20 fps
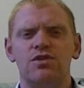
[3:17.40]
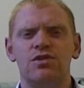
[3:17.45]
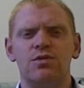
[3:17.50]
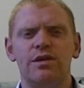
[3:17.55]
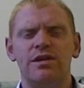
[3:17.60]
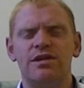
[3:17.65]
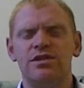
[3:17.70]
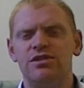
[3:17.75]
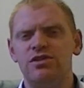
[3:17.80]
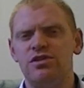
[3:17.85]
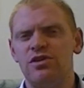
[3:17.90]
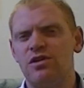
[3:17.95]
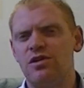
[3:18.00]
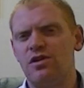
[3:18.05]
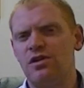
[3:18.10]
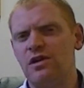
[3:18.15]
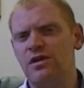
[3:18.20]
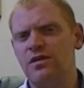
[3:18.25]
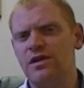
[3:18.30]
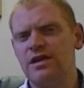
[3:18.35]

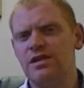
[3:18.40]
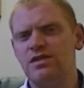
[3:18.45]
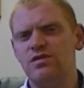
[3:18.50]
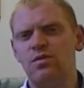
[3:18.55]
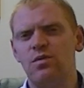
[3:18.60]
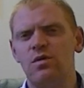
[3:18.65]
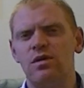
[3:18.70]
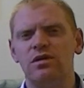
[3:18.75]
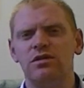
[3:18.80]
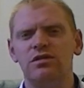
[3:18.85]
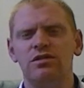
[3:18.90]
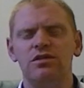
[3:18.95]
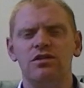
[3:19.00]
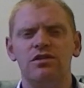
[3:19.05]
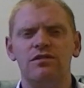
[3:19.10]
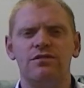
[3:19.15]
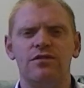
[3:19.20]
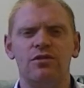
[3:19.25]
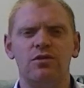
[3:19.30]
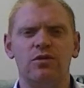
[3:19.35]
enjoy these
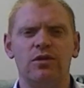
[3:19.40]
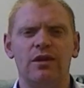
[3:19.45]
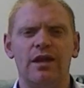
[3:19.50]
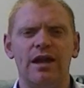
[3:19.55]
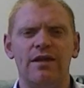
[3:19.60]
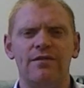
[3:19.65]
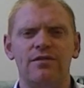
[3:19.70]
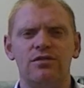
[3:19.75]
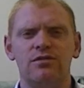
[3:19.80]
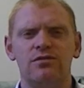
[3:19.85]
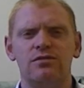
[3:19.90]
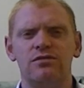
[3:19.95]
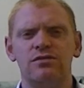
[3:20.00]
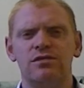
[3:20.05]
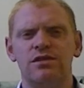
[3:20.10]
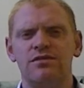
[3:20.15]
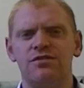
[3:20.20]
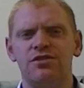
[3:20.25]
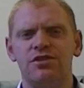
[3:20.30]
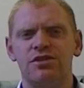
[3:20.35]
wonderful levels
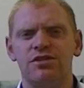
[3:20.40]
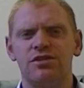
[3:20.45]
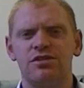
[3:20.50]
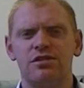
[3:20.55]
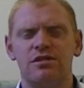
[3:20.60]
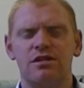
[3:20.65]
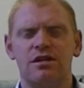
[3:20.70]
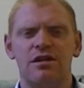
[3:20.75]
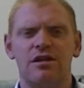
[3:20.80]
of just